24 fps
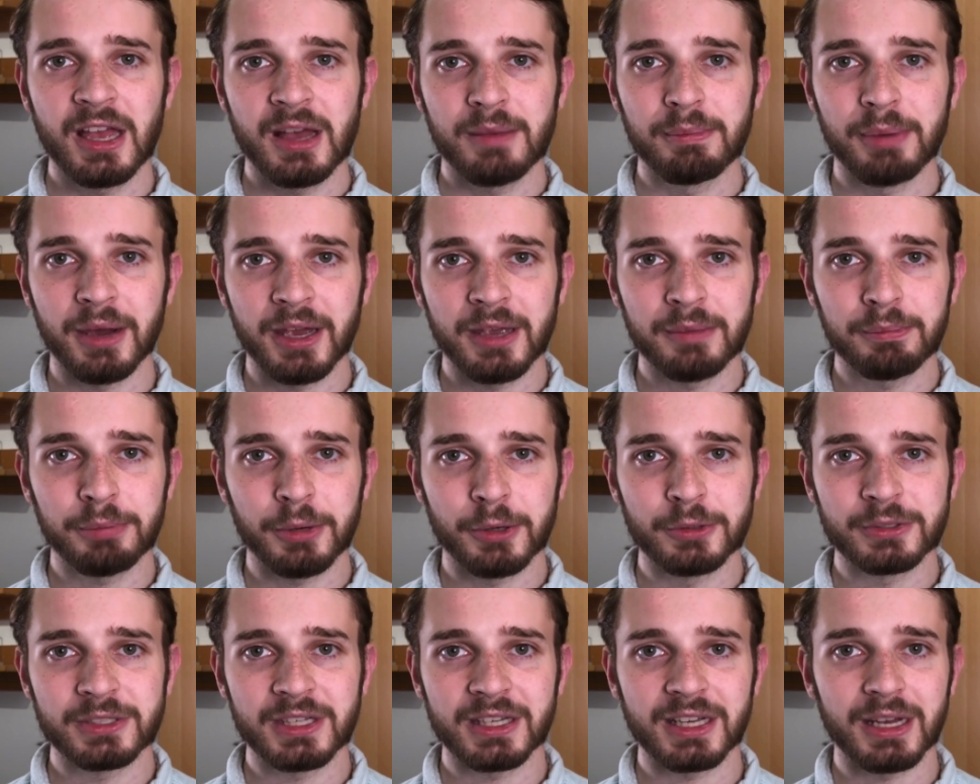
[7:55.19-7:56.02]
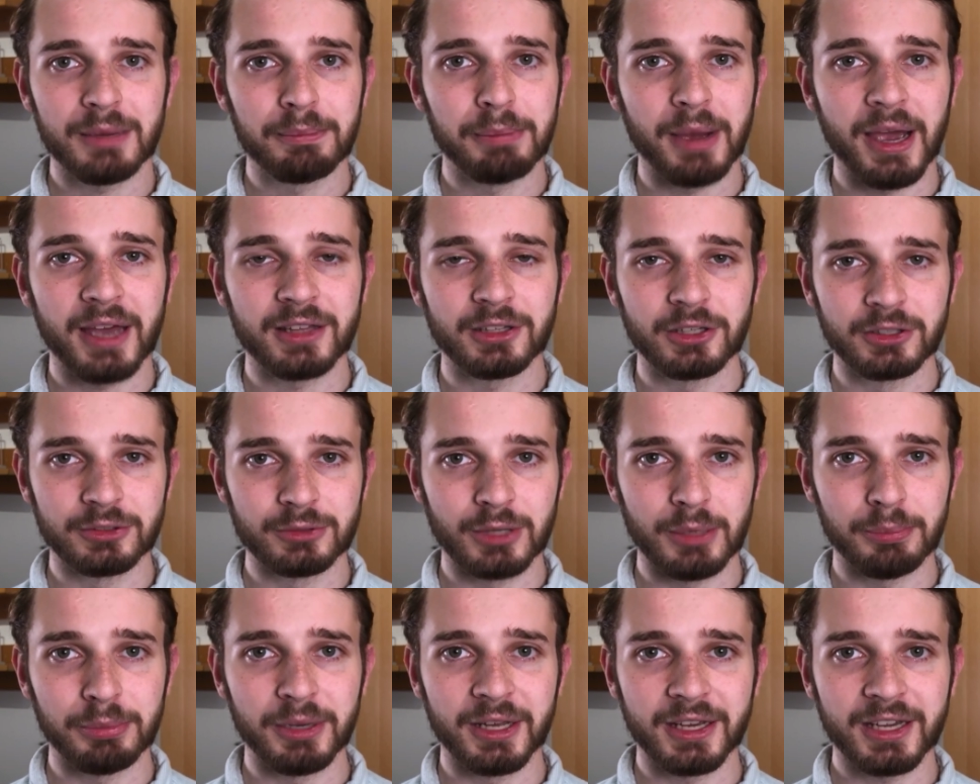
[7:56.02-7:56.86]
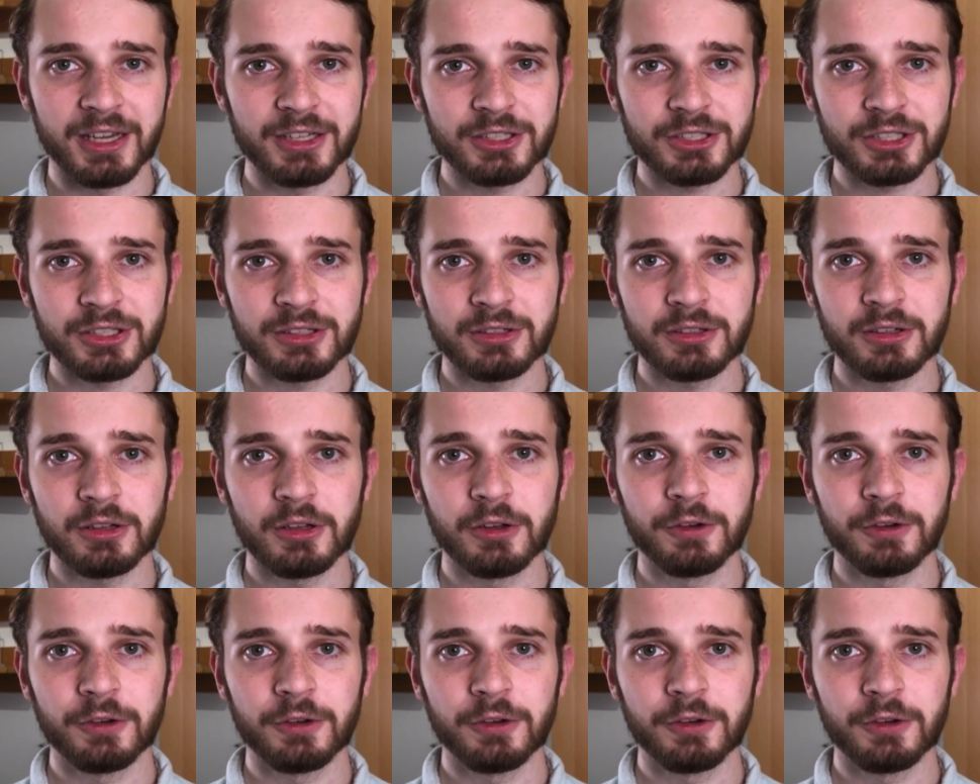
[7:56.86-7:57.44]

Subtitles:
by imposing a ban on replication